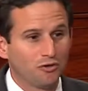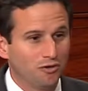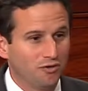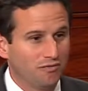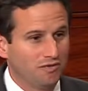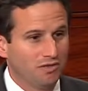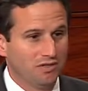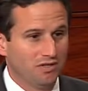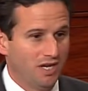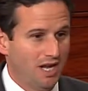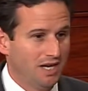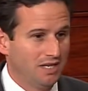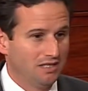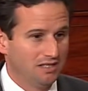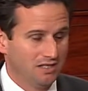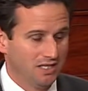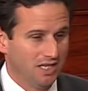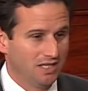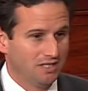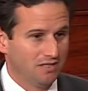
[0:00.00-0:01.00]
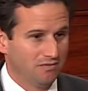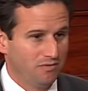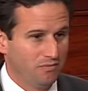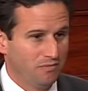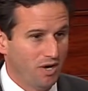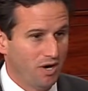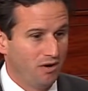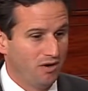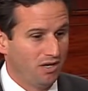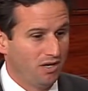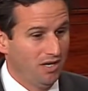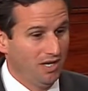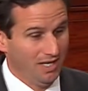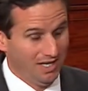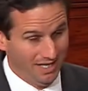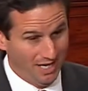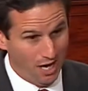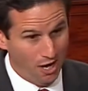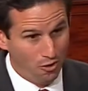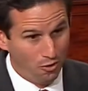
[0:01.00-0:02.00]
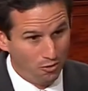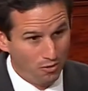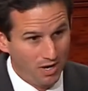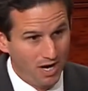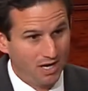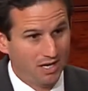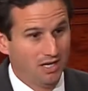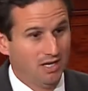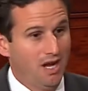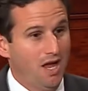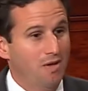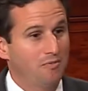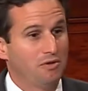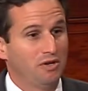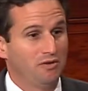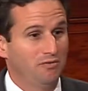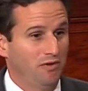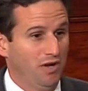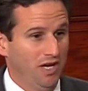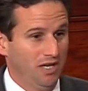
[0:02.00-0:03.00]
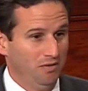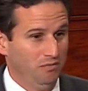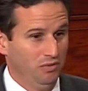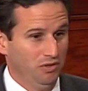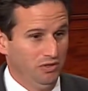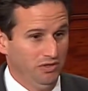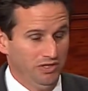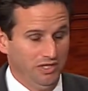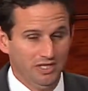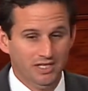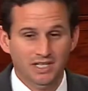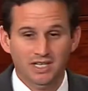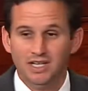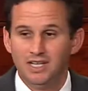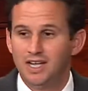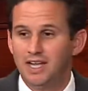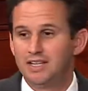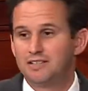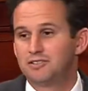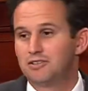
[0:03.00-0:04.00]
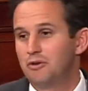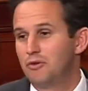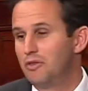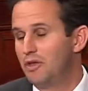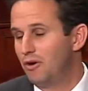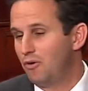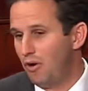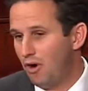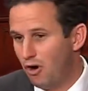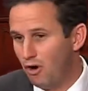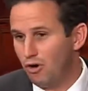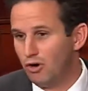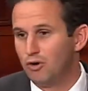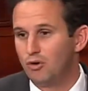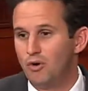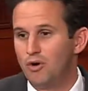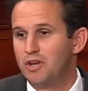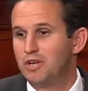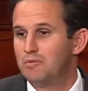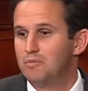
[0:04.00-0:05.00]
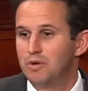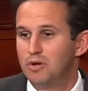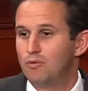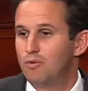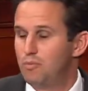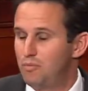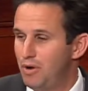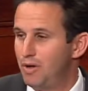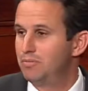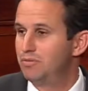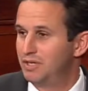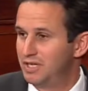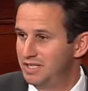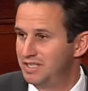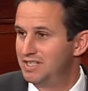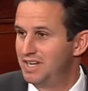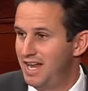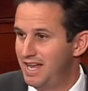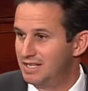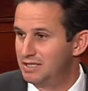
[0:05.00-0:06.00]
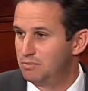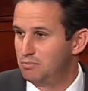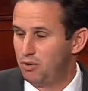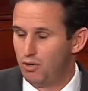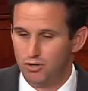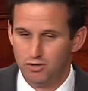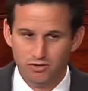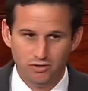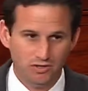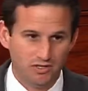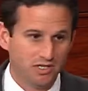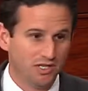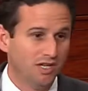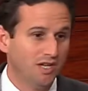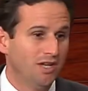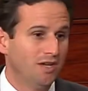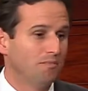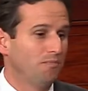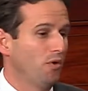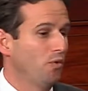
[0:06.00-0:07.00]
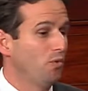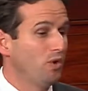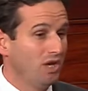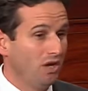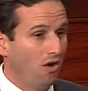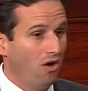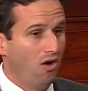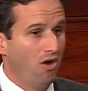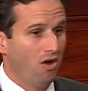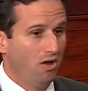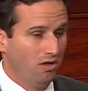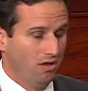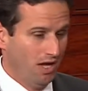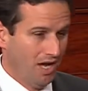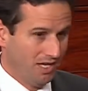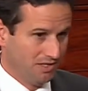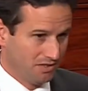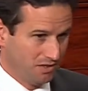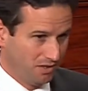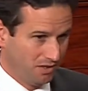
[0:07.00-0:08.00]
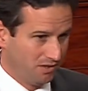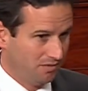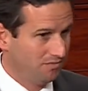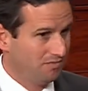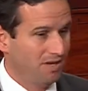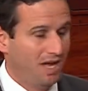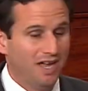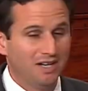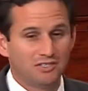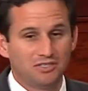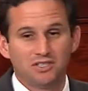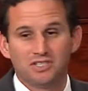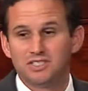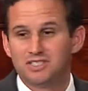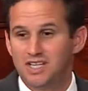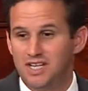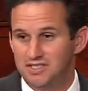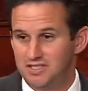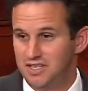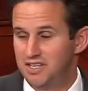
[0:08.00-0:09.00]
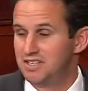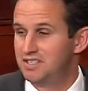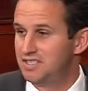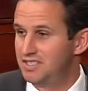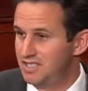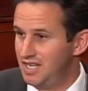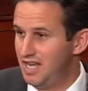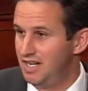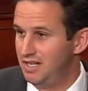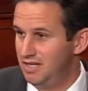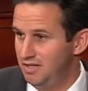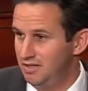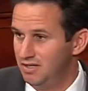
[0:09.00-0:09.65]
of the United States of America and our economic viability. And so there are going to be Republican dance partners, but we all, not just as a Senate,